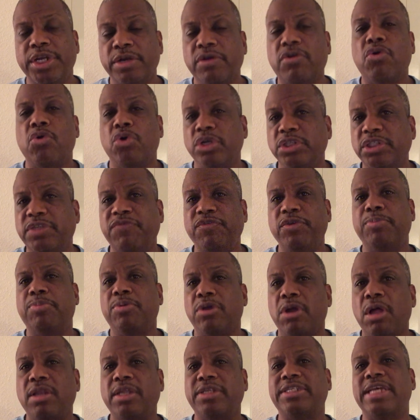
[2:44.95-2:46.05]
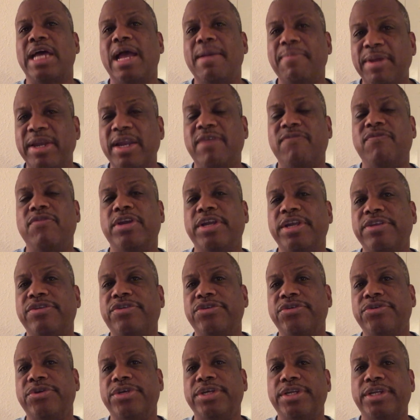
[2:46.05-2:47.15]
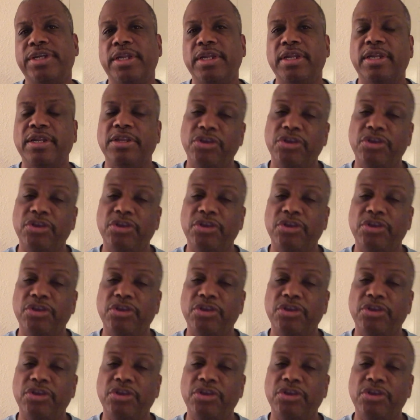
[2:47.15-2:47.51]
And of course, if you put all the time and effort into it,